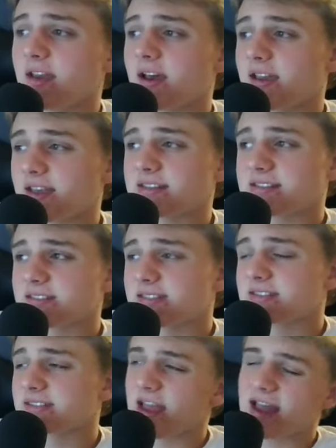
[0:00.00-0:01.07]
against
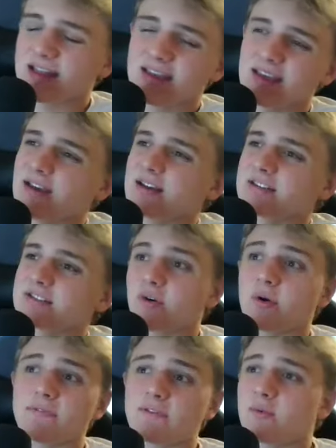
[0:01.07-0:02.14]
cincinnati
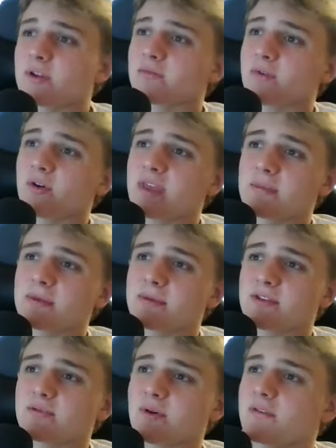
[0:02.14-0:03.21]
so if you win a road game in the
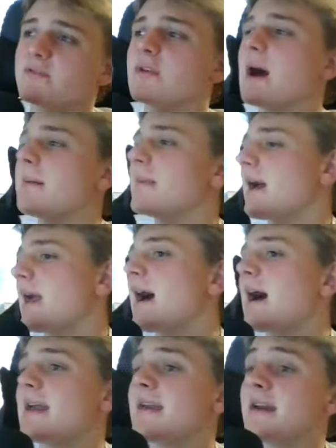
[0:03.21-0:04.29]
big 12 you got my
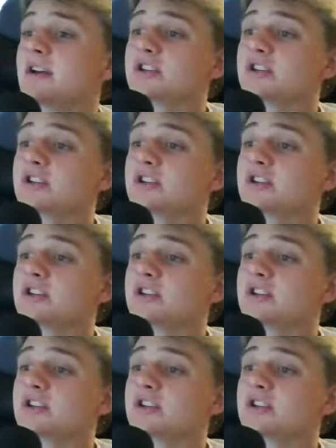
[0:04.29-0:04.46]
eye